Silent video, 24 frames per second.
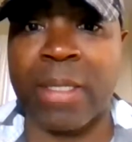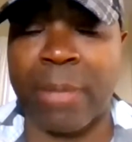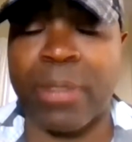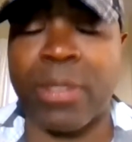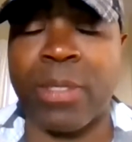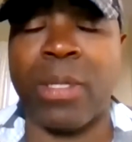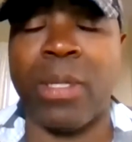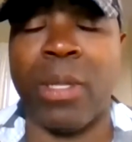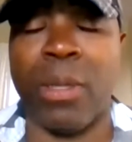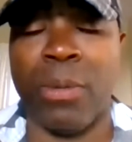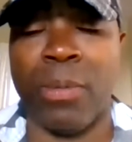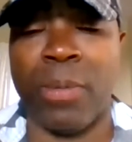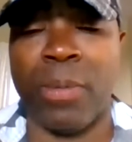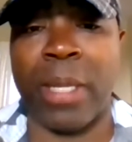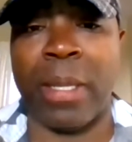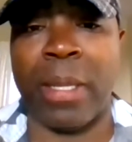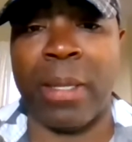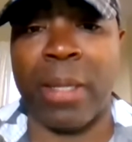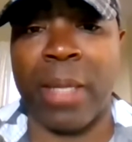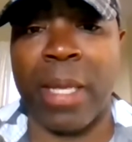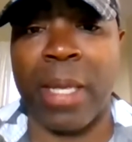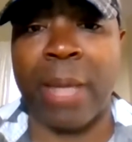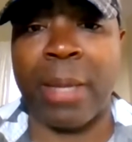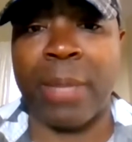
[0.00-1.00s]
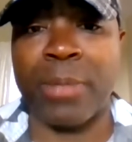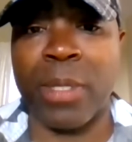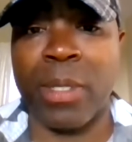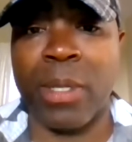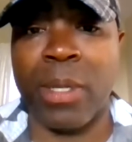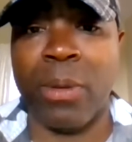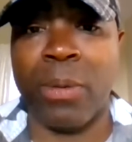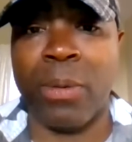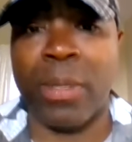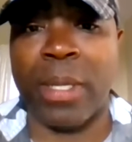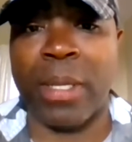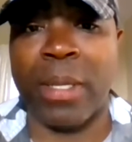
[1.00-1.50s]
absolutely,
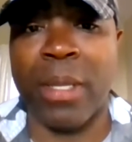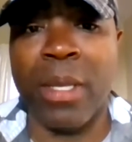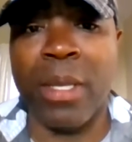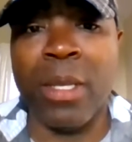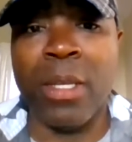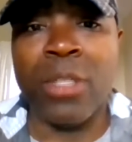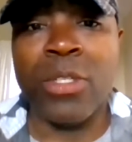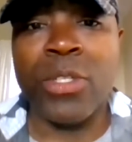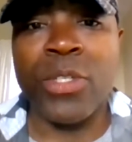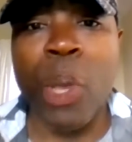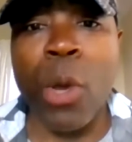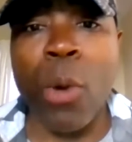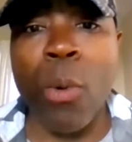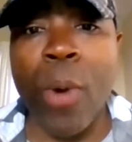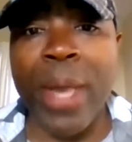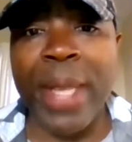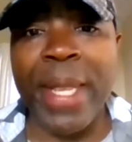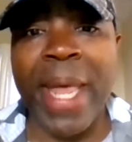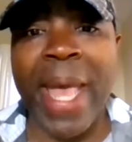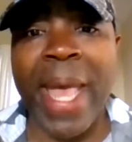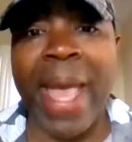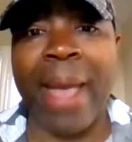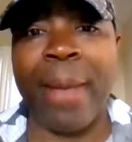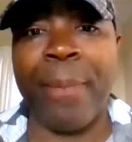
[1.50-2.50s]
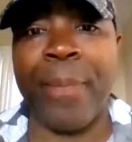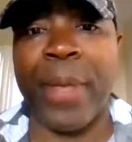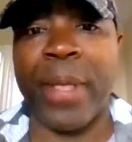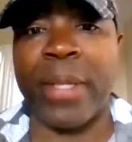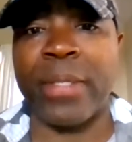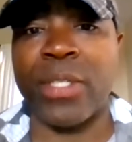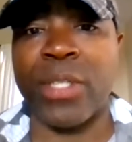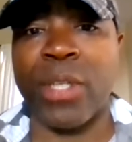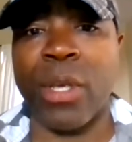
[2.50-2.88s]
absolutely. So what happened?